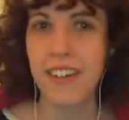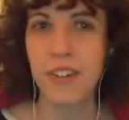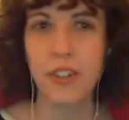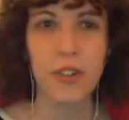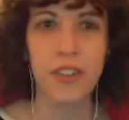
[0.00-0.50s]

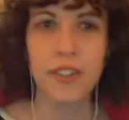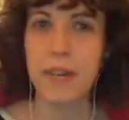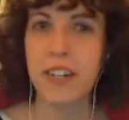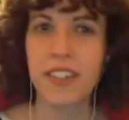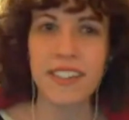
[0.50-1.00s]
Doctor Who
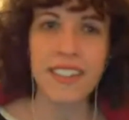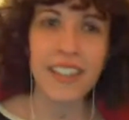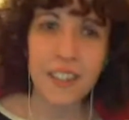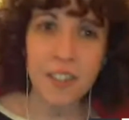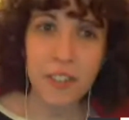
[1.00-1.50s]
inspired
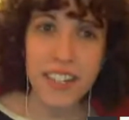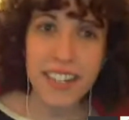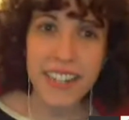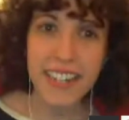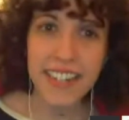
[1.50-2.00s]

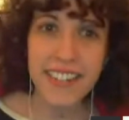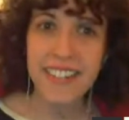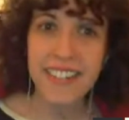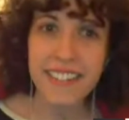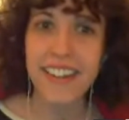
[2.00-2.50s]

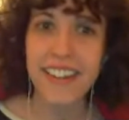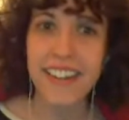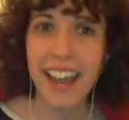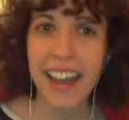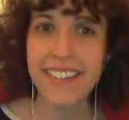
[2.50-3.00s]
accessories and
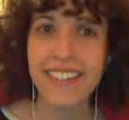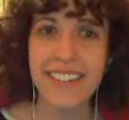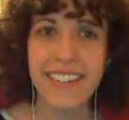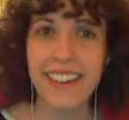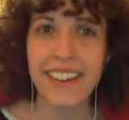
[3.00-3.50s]
hats,
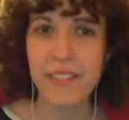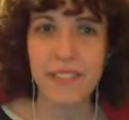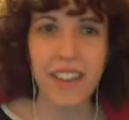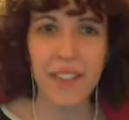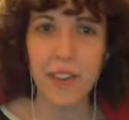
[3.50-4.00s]
and I
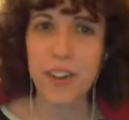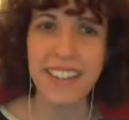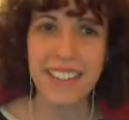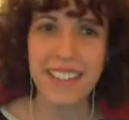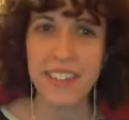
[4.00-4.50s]
have all
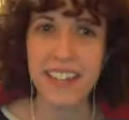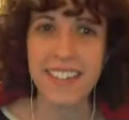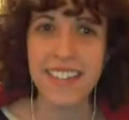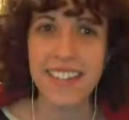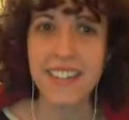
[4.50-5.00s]
kinds of
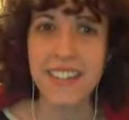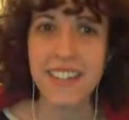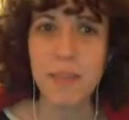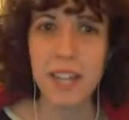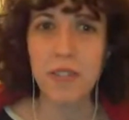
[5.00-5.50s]
things. Like this
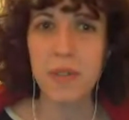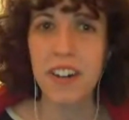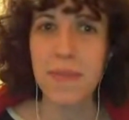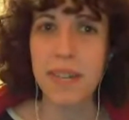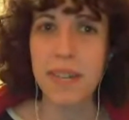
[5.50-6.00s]
past winter,
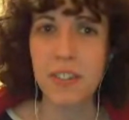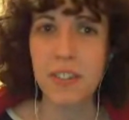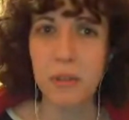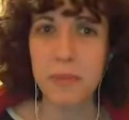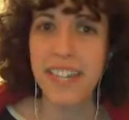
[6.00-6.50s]
I made
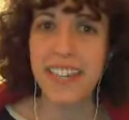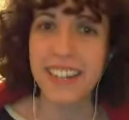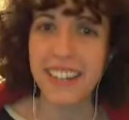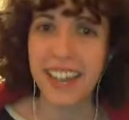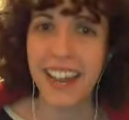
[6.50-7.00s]
so many
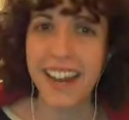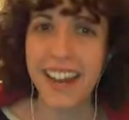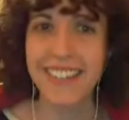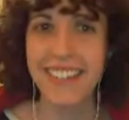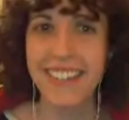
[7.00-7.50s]
geeky
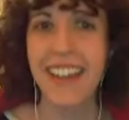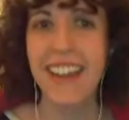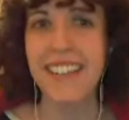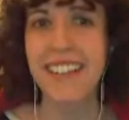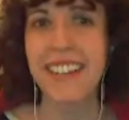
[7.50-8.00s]
hats.
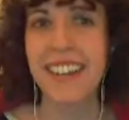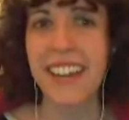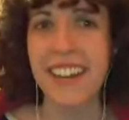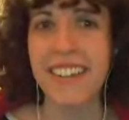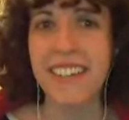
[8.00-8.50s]
Like I
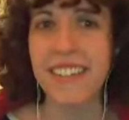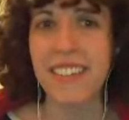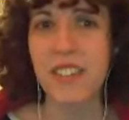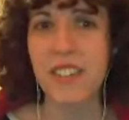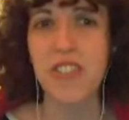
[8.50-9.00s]
had
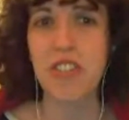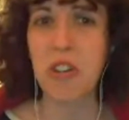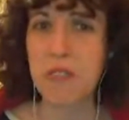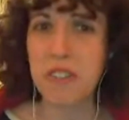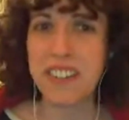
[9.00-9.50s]
tons of
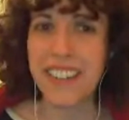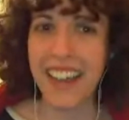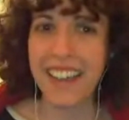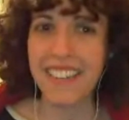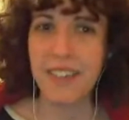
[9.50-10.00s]
Star Wars
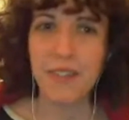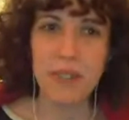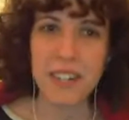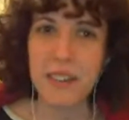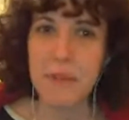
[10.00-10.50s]
hats, and I was
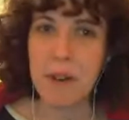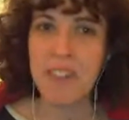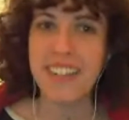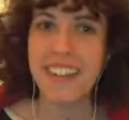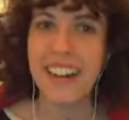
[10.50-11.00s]
wearing them
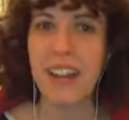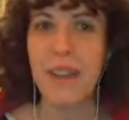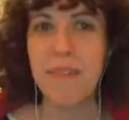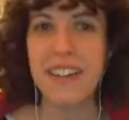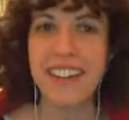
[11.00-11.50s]
all the
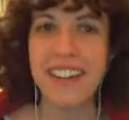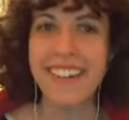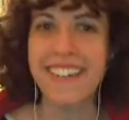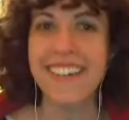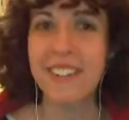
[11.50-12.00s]
time,
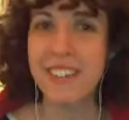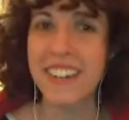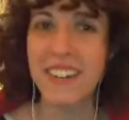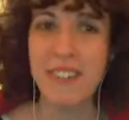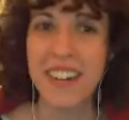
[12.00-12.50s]
and it was a
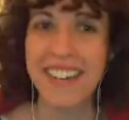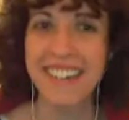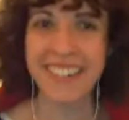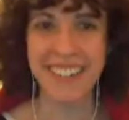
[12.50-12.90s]
lot of fun.